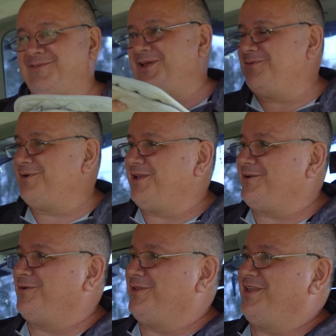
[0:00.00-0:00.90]
What do
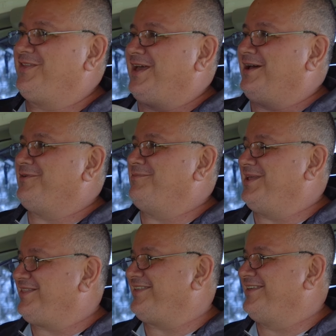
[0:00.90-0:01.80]
you call these? Oven
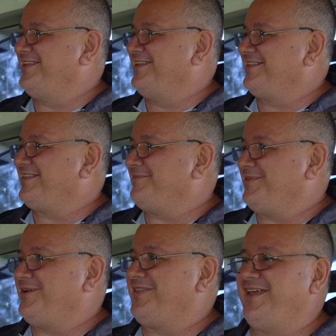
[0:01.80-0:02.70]
mitts? Yeah.
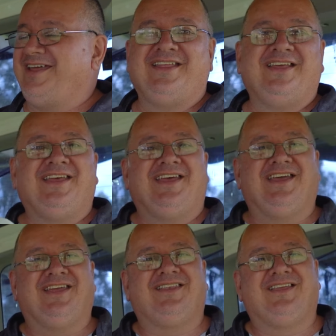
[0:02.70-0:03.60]
Something like that.
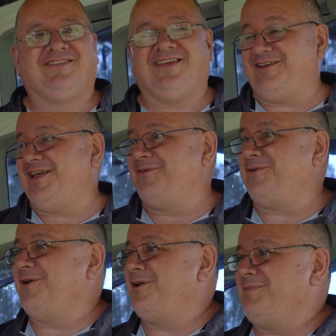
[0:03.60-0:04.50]
And Terry
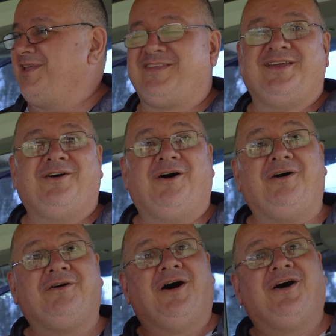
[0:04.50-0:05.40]
overheard me and said,
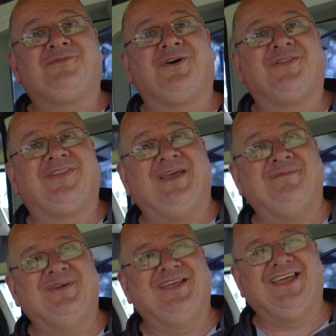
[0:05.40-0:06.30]
"Oh, I've got
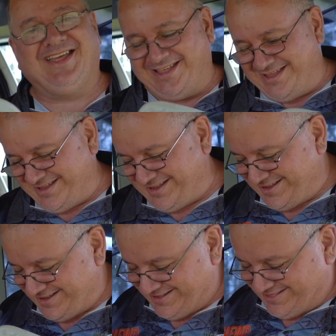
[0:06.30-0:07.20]
them."
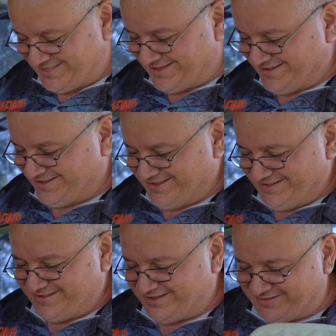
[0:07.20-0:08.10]
So
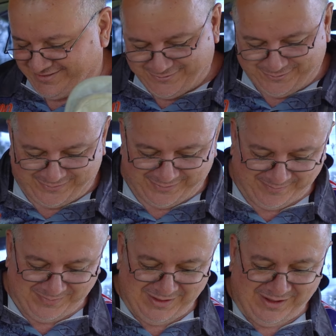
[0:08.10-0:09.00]
it's
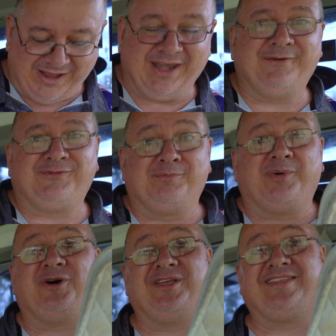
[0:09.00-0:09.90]
awesome. I'm going to have to
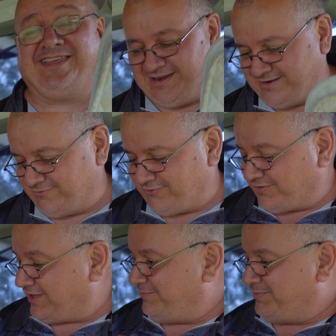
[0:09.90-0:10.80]
buy a set,
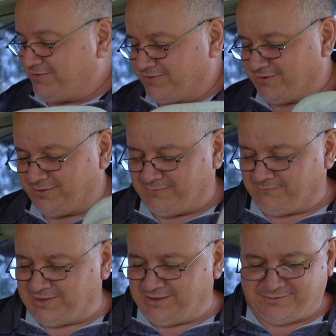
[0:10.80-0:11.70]
just keep inside
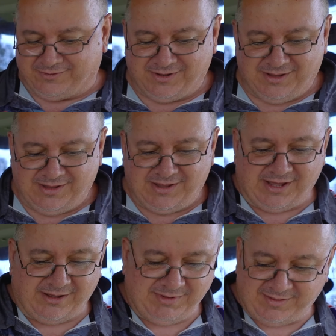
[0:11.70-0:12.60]
the vehicle
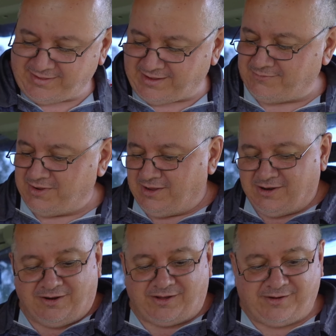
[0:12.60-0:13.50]
myself,
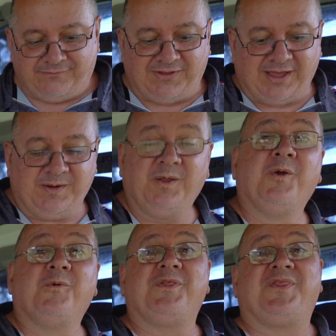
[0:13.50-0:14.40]
like I've
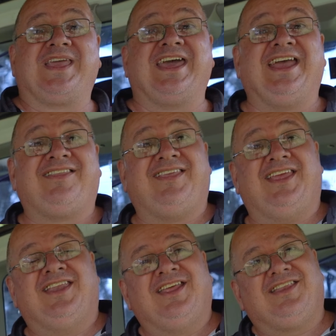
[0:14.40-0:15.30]
done with the cake
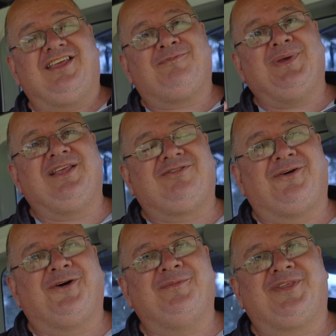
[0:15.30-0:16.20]
tin. There's been
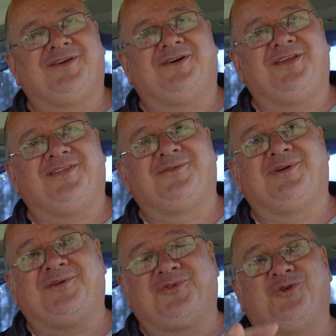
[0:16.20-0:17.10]
times, guys,
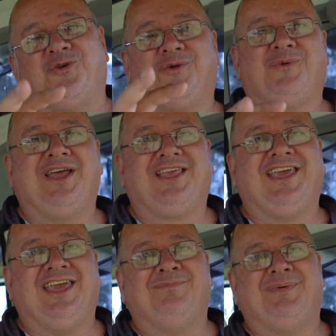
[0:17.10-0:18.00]
where I've gone away
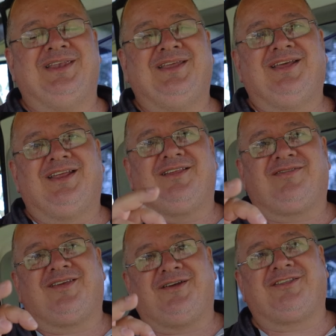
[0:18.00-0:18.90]
camping and
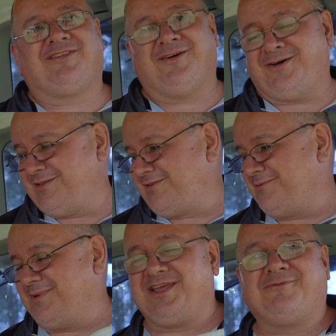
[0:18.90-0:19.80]
it's so
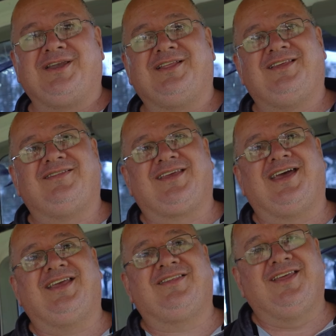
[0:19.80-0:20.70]
excited to make one of these
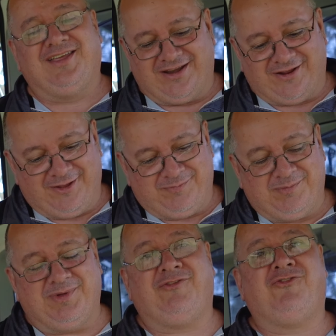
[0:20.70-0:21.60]
cakes, and I
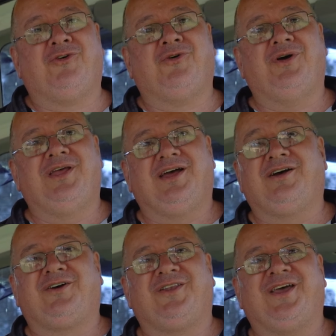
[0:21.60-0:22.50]
open my drawer,
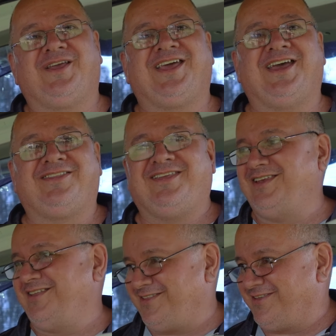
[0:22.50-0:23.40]
I've got no cake
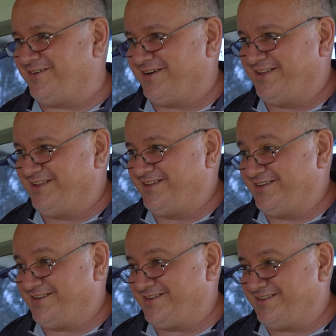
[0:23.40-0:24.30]
tin inside.
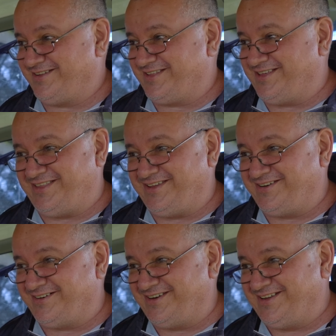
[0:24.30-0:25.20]
Kid
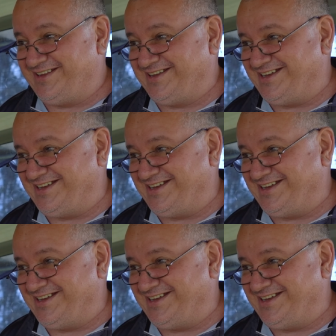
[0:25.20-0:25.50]
you not.